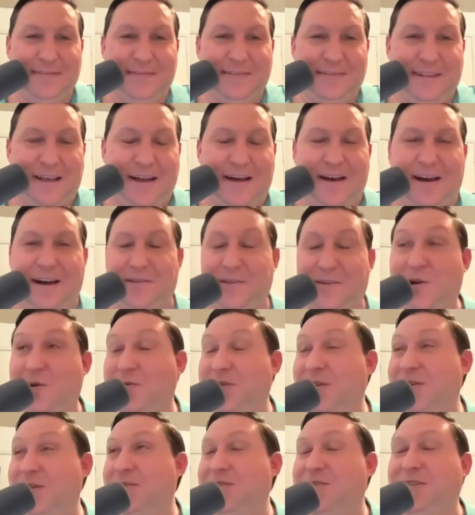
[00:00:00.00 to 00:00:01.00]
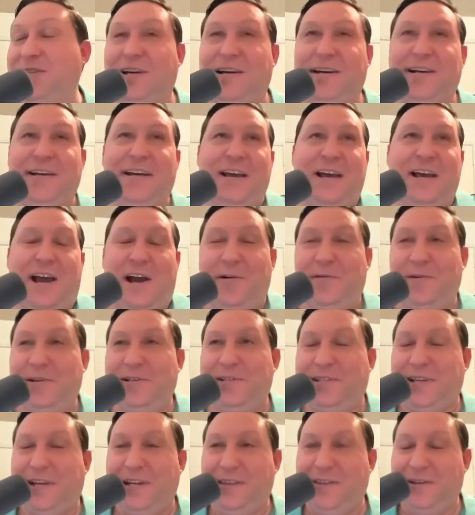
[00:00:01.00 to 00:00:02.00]
No, I always
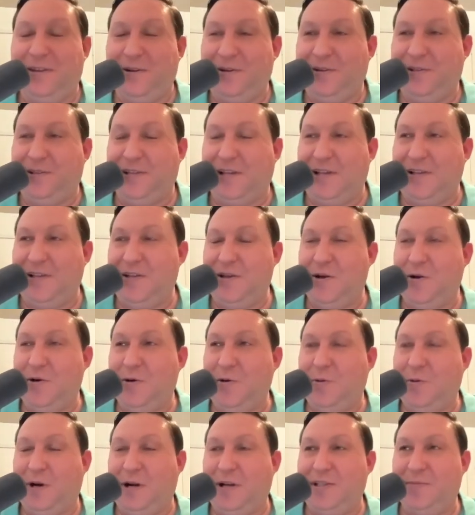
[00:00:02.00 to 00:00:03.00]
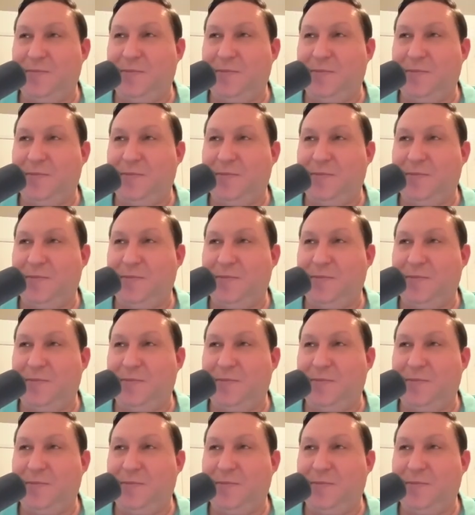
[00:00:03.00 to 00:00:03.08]
say there's no